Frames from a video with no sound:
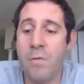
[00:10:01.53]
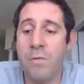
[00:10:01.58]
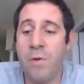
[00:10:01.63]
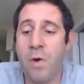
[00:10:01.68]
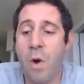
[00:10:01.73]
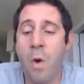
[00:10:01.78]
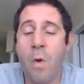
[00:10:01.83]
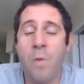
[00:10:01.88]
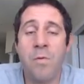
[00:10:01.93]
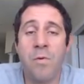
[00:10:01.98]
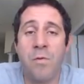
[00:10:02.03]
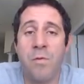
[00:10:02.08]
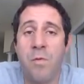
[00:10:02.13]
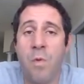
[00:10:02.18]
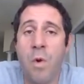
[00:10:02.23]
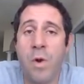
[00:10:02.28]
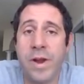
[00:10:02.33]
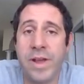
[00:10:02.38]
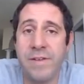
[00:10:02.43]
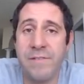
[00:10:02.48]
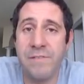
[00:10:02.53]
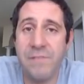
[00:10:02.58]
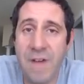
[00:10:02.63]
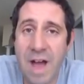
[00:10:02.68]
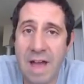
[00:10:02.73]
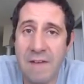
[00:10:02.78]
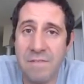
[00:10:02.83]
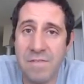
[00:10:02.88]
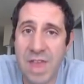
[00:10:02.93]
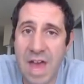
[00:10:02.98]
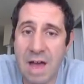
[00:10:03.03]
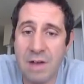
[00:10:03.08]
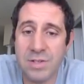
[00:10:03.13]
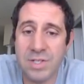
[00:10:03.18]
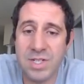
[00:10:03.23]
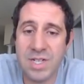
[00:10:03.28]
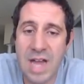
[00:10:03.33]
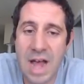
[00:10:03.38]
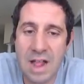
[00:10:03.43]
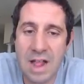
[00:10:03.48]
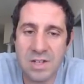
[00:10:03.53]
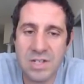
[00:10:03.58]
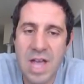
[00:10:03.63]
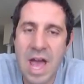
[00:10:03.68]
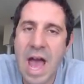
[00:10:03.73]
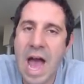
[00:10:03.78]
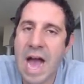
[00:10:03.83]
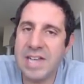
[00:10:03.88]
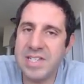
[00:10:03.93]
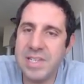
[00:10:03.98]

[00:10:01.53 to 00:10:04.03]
go for over $45,000.